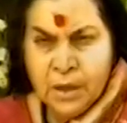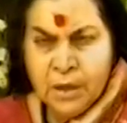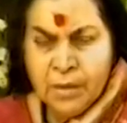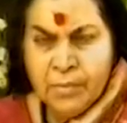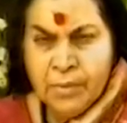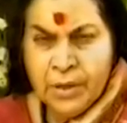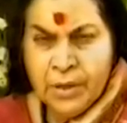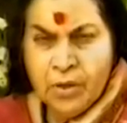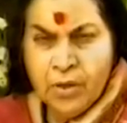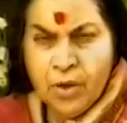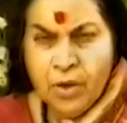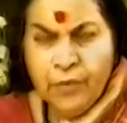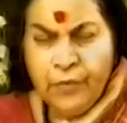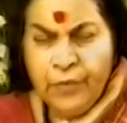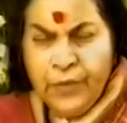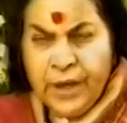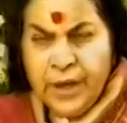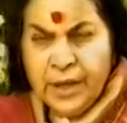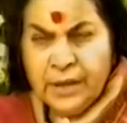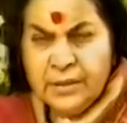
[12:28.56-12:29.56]
But
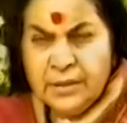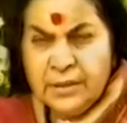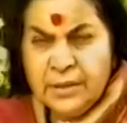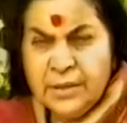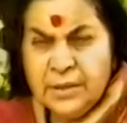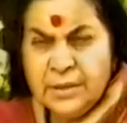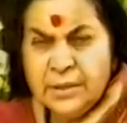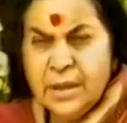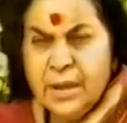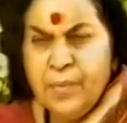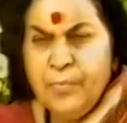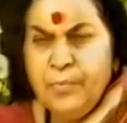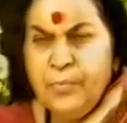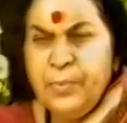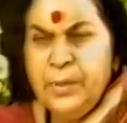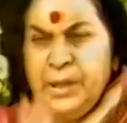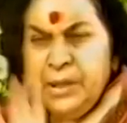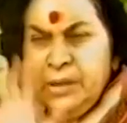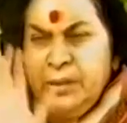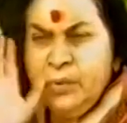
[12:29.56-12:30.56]
confidence is
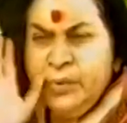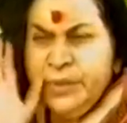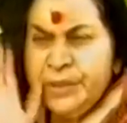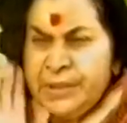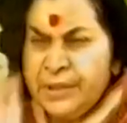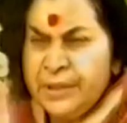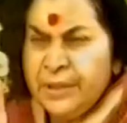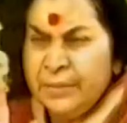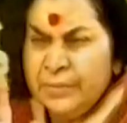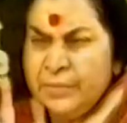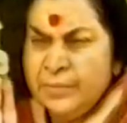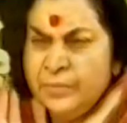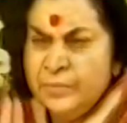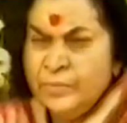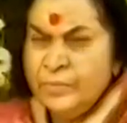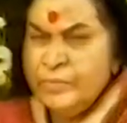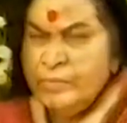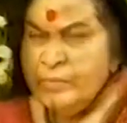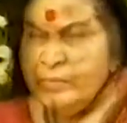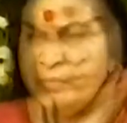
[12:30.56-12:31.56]
complete wisdom,
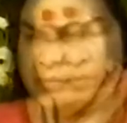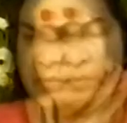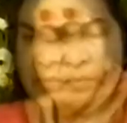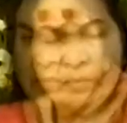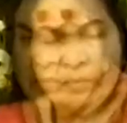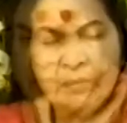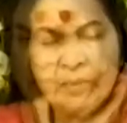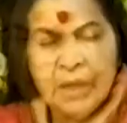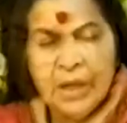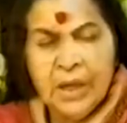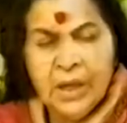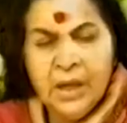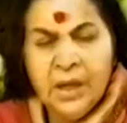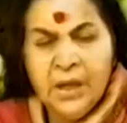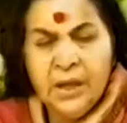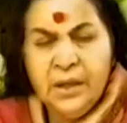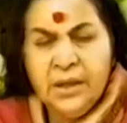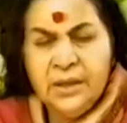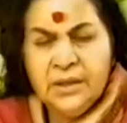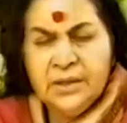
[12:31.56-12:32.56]

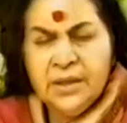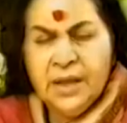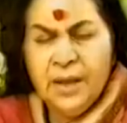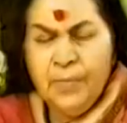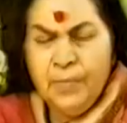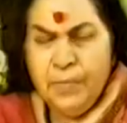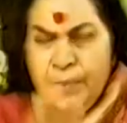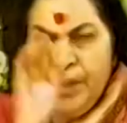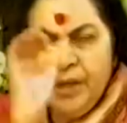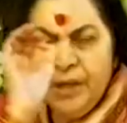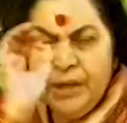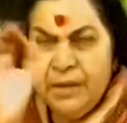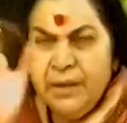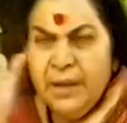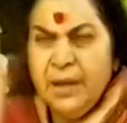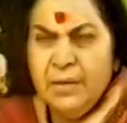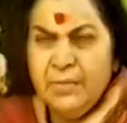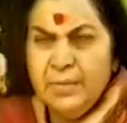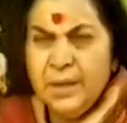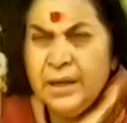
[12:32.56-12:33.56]
is complete
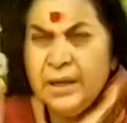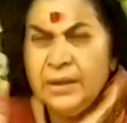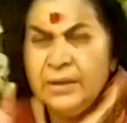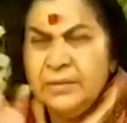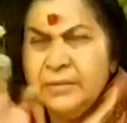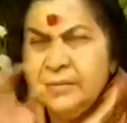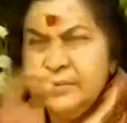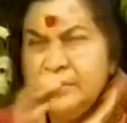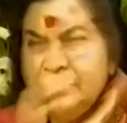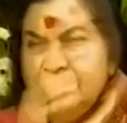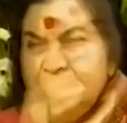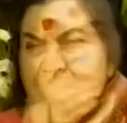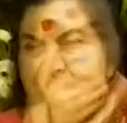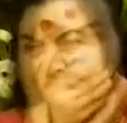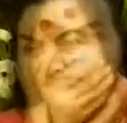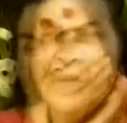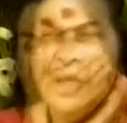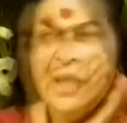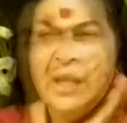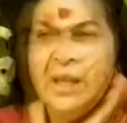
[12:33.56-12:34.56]
dharma,
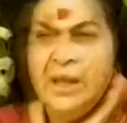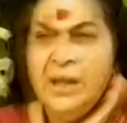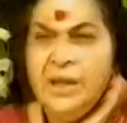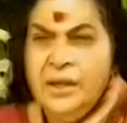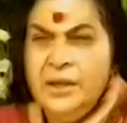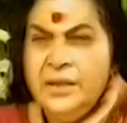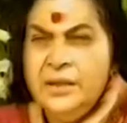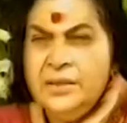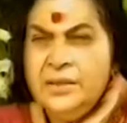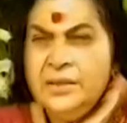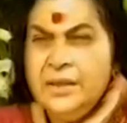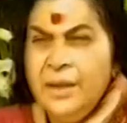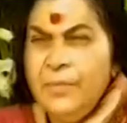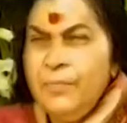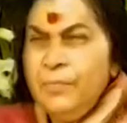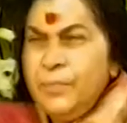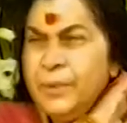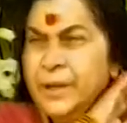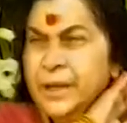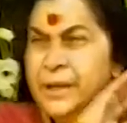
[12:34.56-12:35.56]
it is
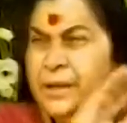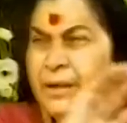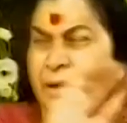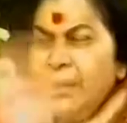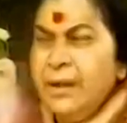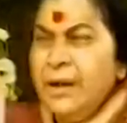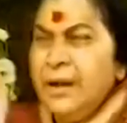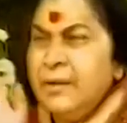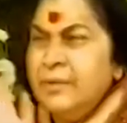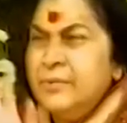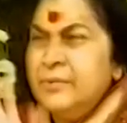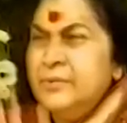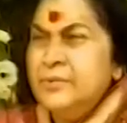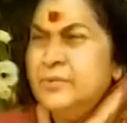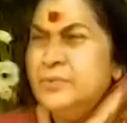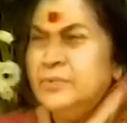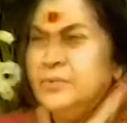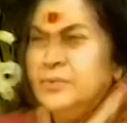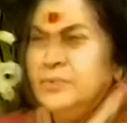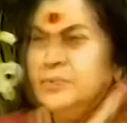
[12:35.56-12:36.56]
complete love,
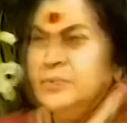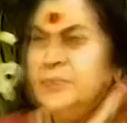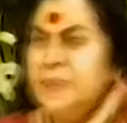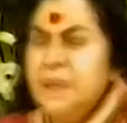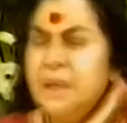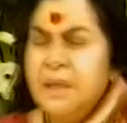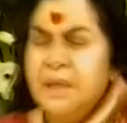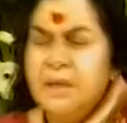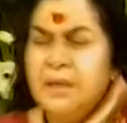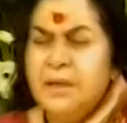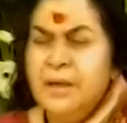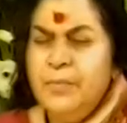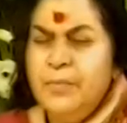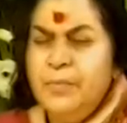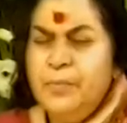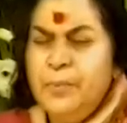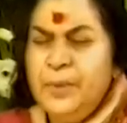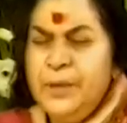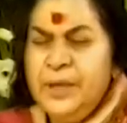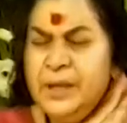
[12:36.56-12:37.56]

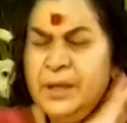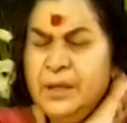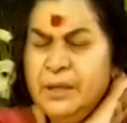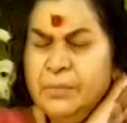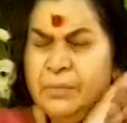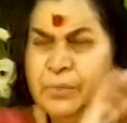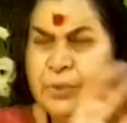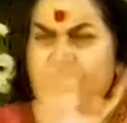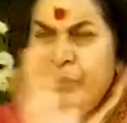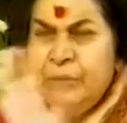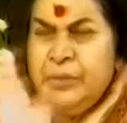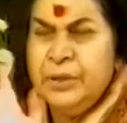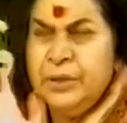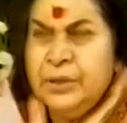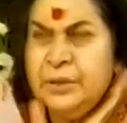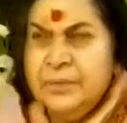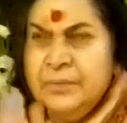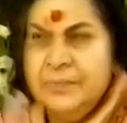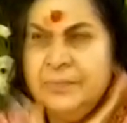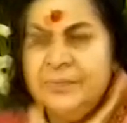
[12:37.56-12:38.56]
complete beauty,
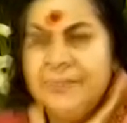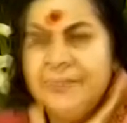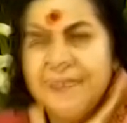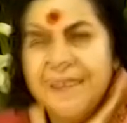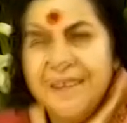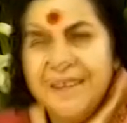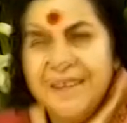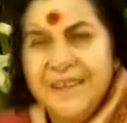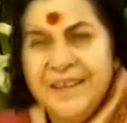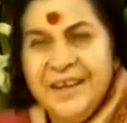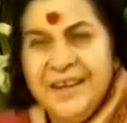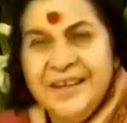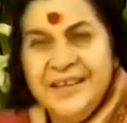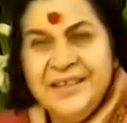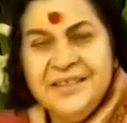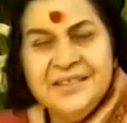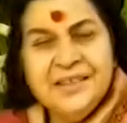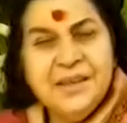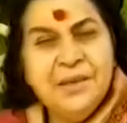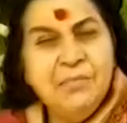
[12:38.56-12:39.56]
and
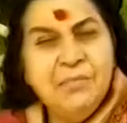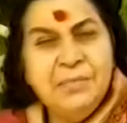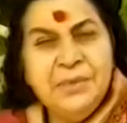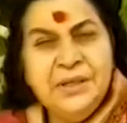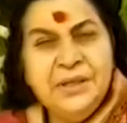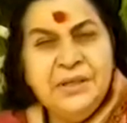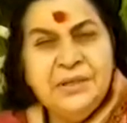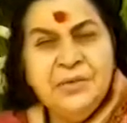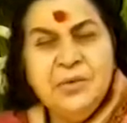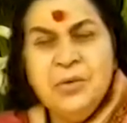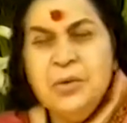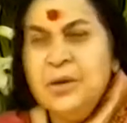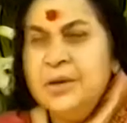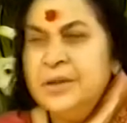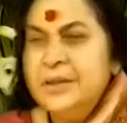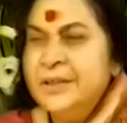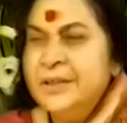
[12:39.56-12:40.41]
is complete God.